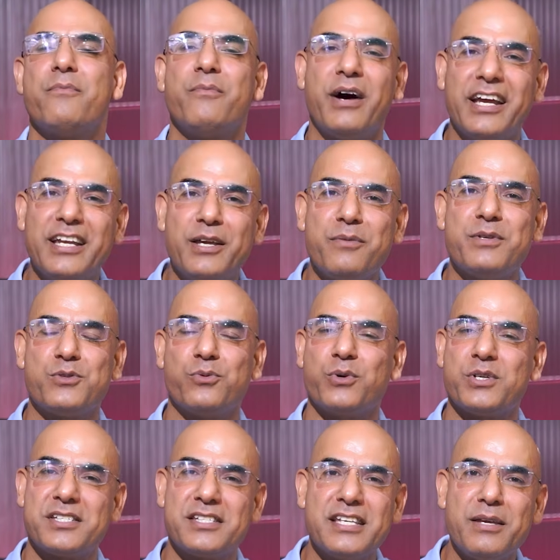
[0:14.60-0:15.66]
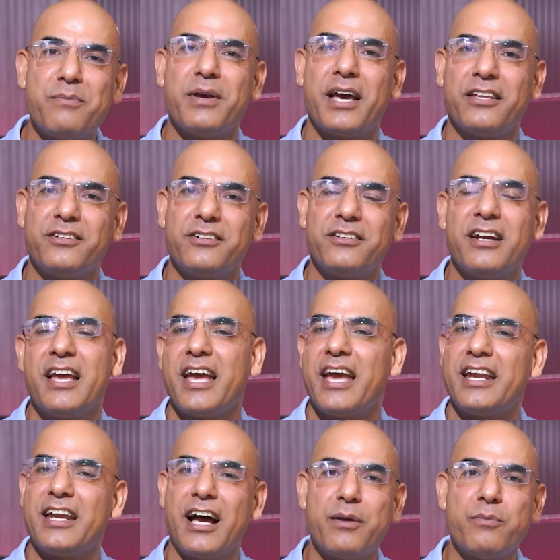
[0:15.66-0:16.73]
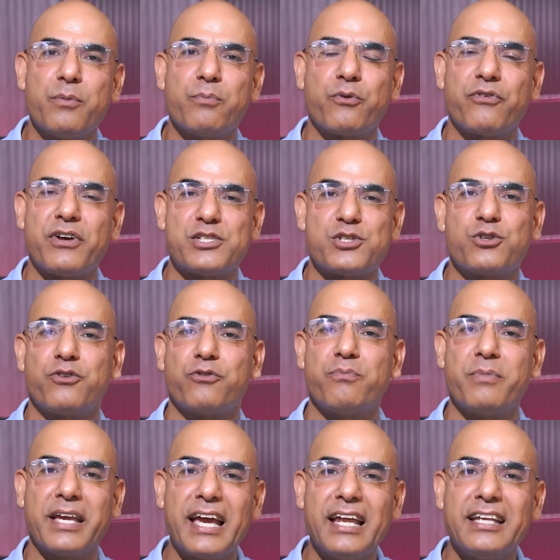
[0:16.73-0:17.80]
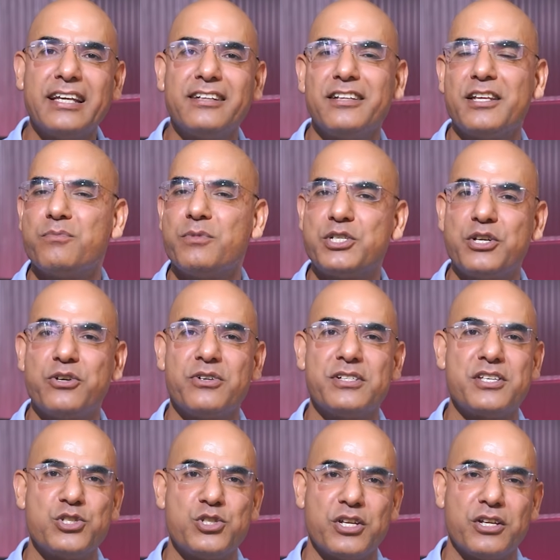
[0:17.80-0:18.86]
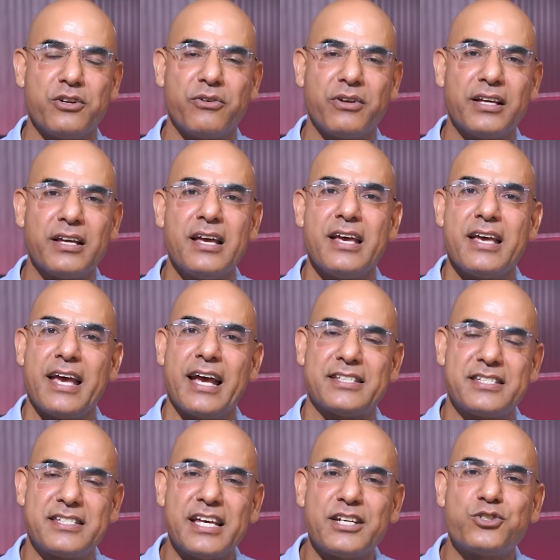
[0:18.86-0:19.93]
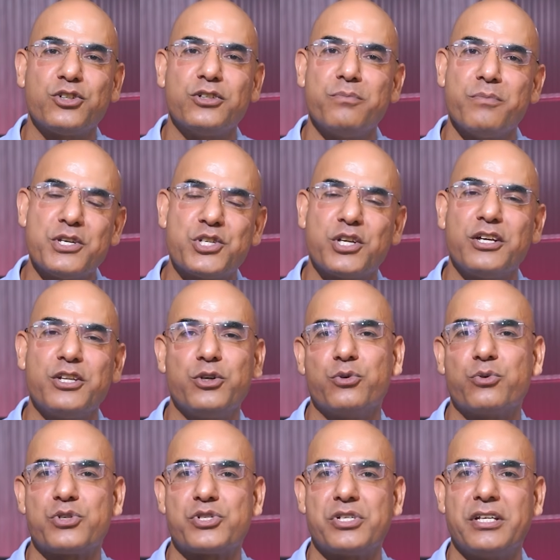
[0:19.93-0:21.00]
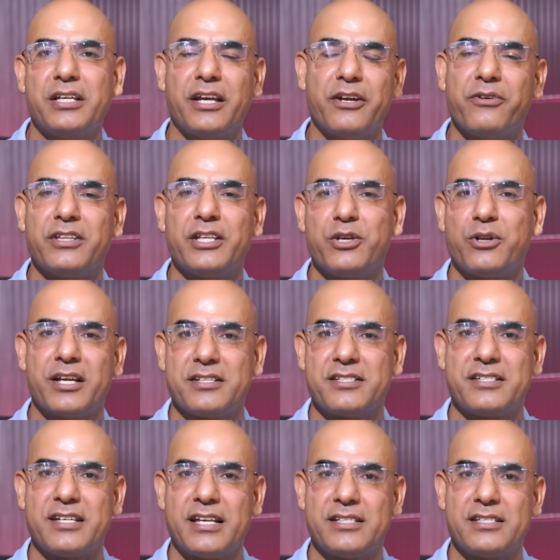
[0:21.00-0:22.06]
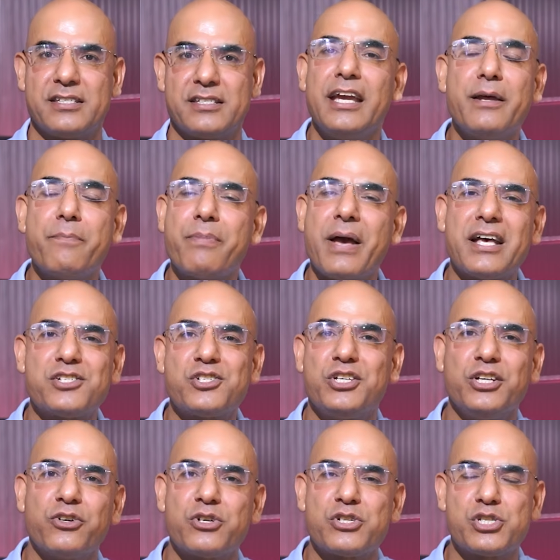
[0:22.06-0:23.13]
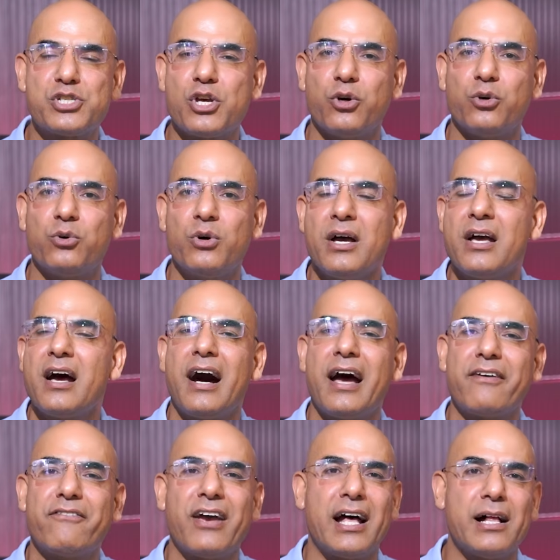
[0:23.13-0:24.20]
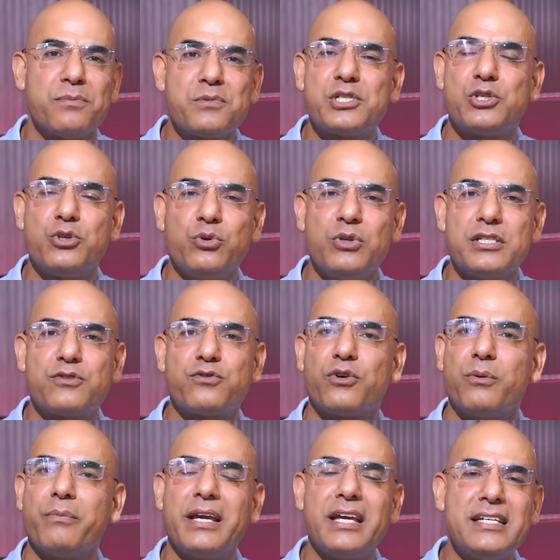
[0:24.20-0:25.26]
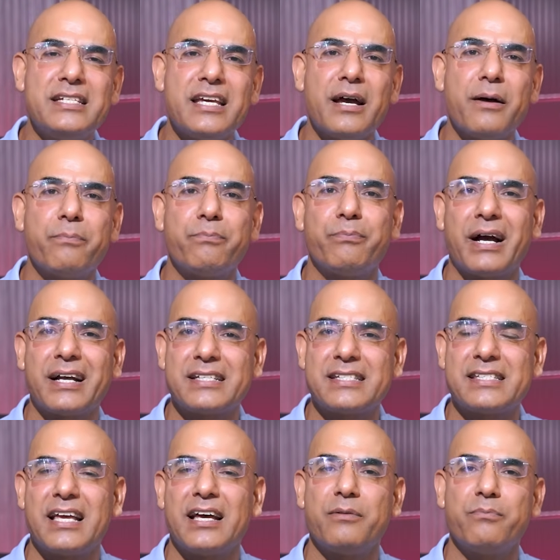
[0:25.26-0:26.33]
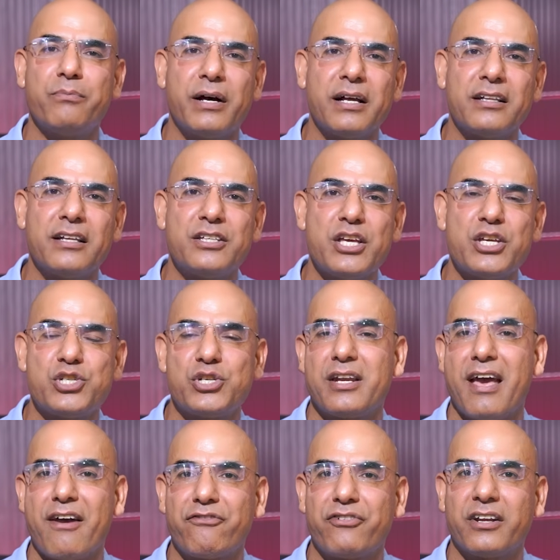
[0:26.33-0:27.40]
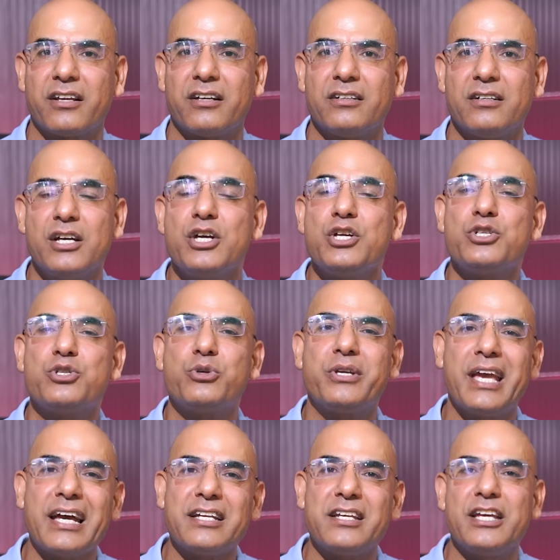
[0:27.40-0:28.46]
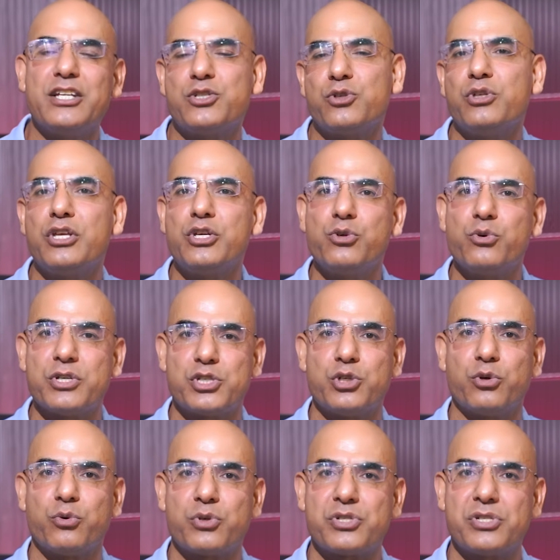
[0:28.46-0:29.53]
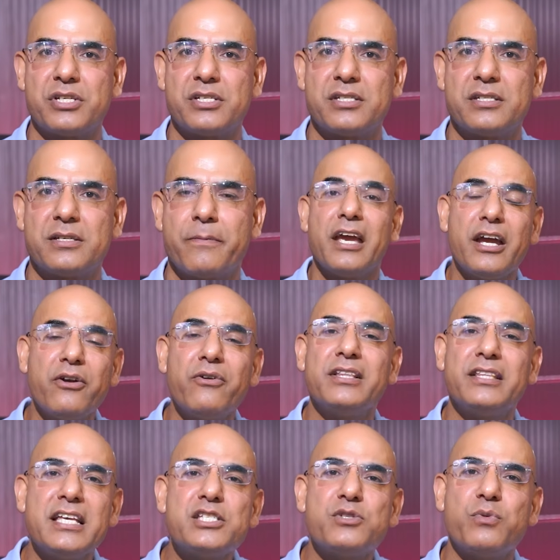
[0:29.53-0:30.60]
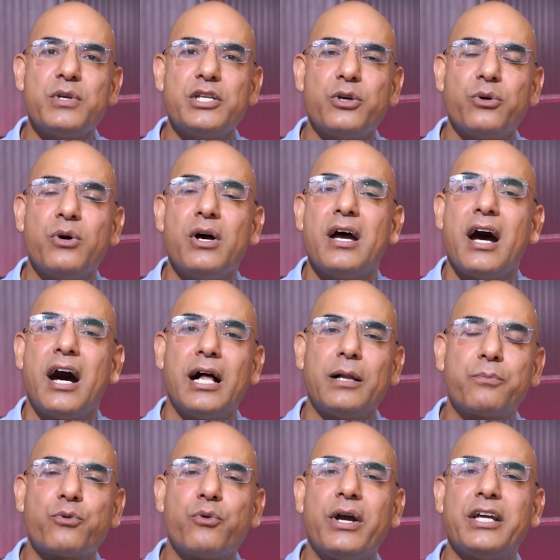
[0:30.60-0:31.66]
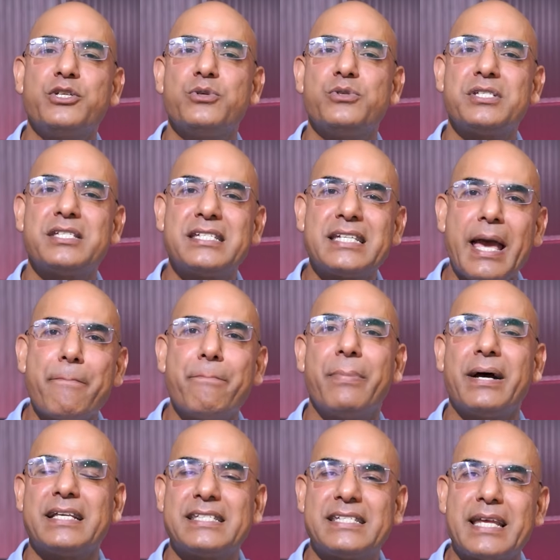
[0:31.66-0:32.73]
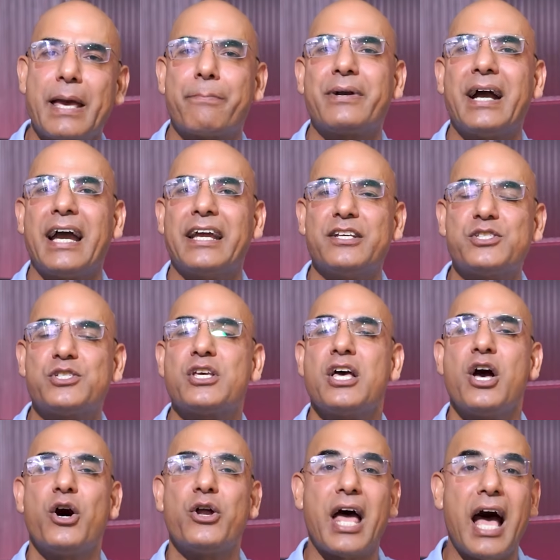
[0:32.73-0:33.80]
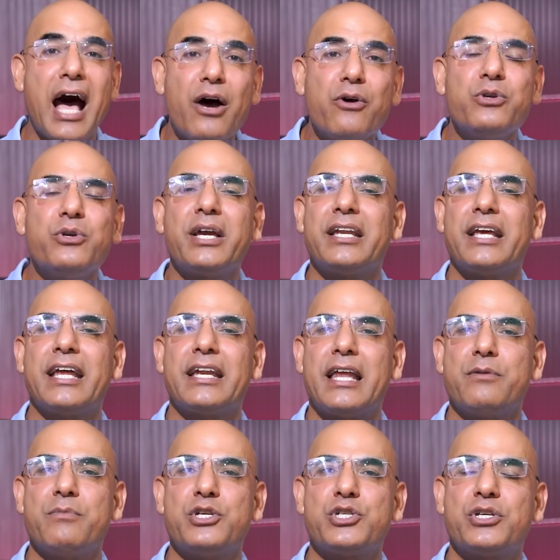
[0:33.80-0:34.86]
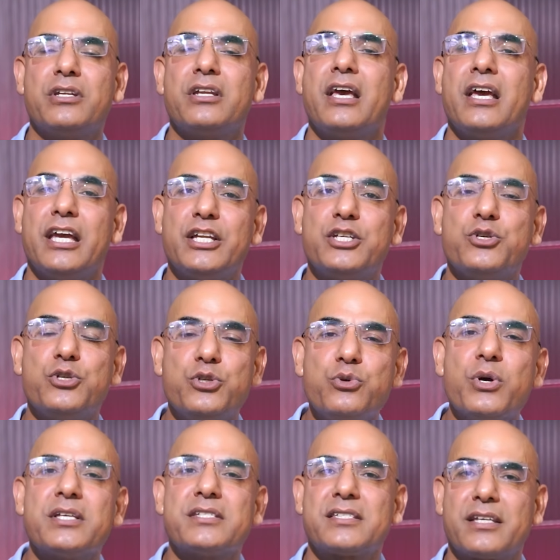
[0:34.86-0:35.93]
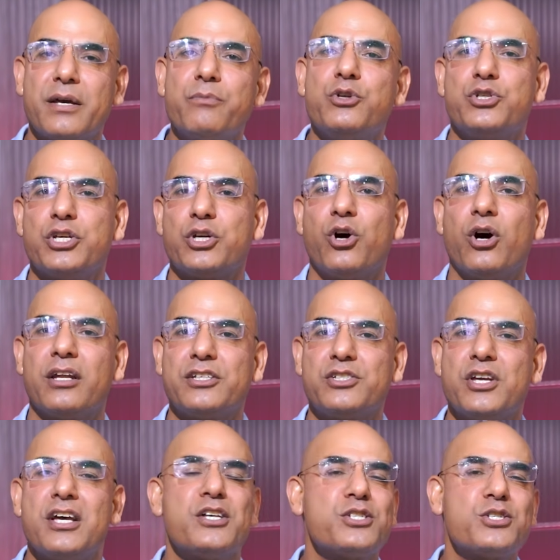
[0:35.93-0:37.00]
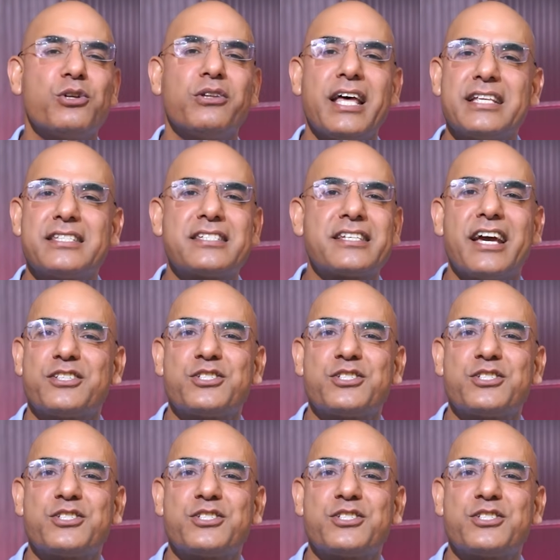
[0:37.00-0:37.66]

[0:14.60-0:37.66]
my name is Waseem Haider and I am a professor of Mechanical and Materials Engineering at Central Michigan University here in the United States. In the past year or so, I have helped students from India, Pakistan, Bangladesh and Africa to get into the US universities. Here in this video, I'll provide you step-by-step guidance on how you can get admission into US community college. So let's get